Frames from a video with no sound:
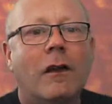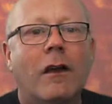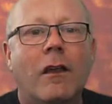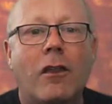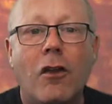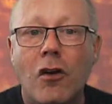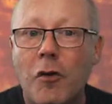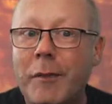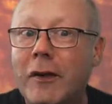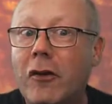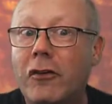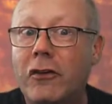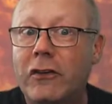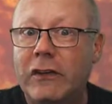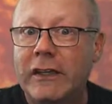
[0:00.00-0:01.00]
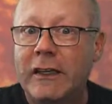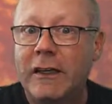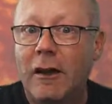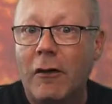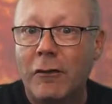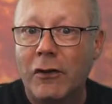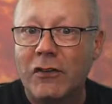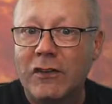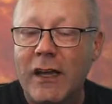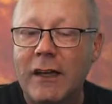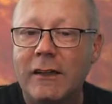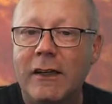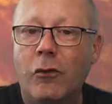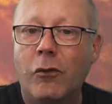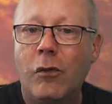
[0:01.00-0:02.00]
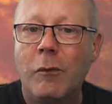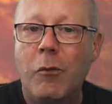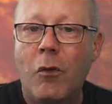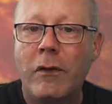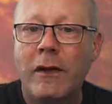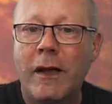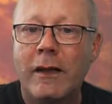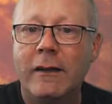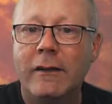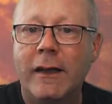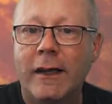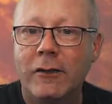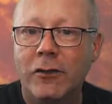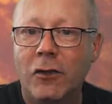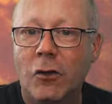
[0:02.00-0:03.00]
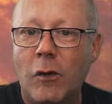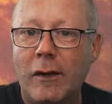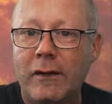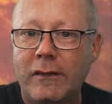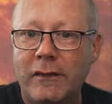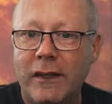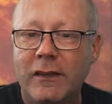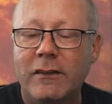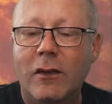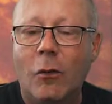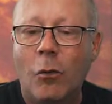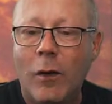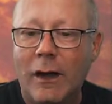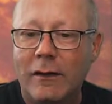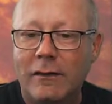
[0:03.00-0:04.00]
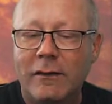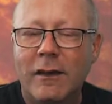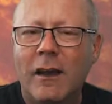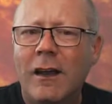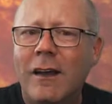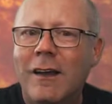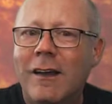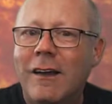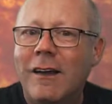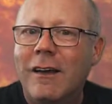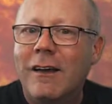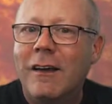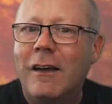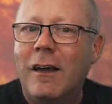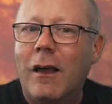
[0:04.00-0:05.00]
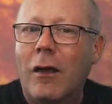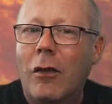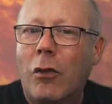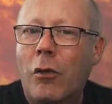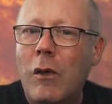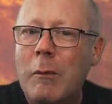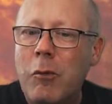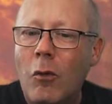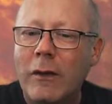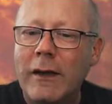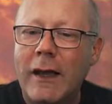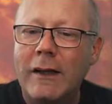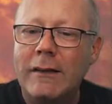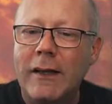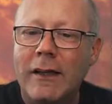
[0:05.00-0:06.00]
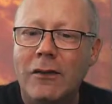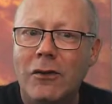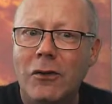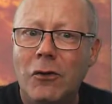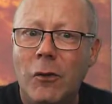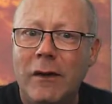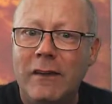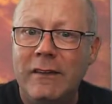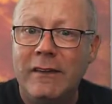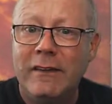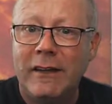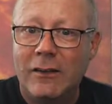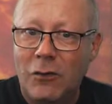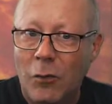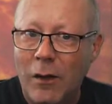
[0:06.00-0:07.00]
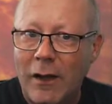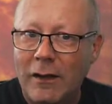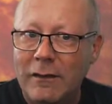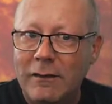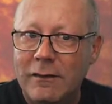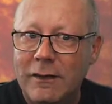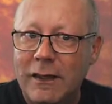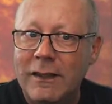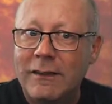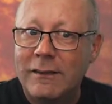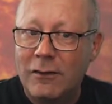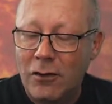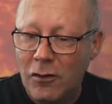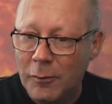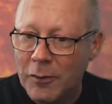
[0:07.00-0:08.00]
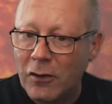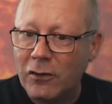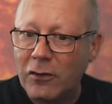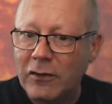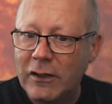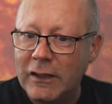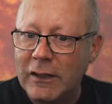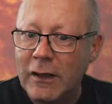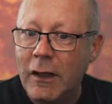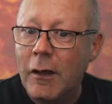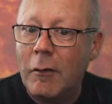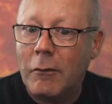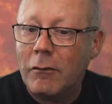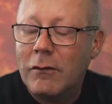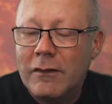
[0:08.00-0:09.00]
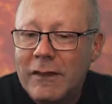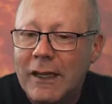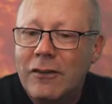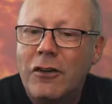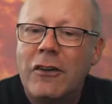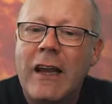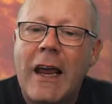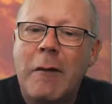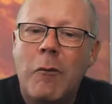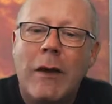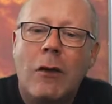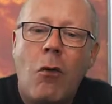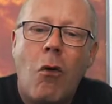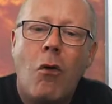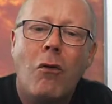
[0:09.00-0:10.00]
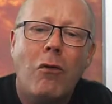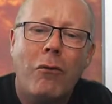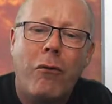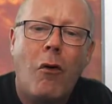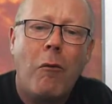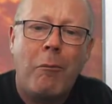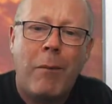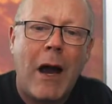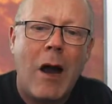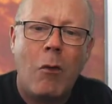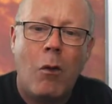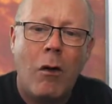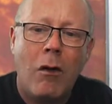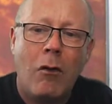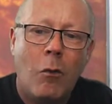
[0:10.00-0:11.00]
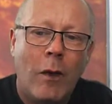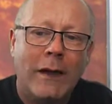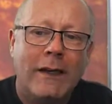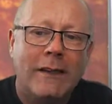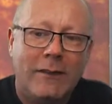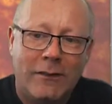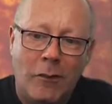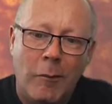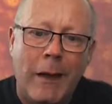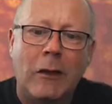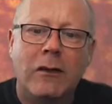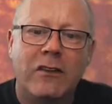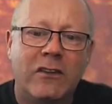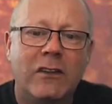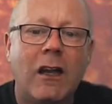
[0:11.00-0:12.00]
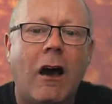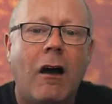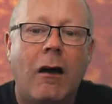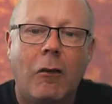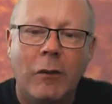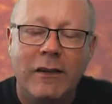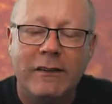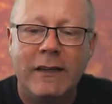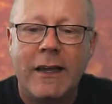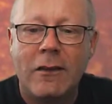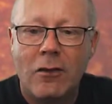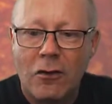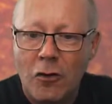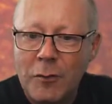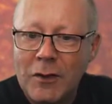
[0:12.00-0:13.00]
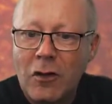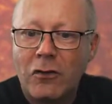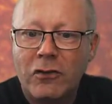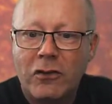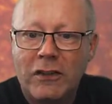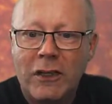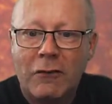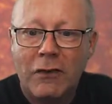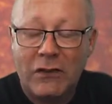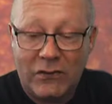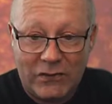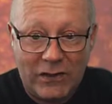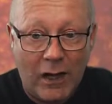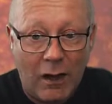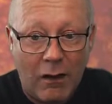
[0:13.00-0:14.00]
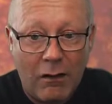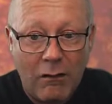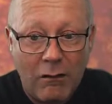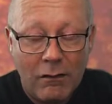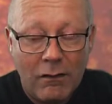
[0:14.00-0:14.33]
The luminosity of the sun is 3.9 10 to the 26 watts. 3.9 10 to the 26 watts is the luminosity. That's the name we call for power when it's about a star. We say the luminosity of a star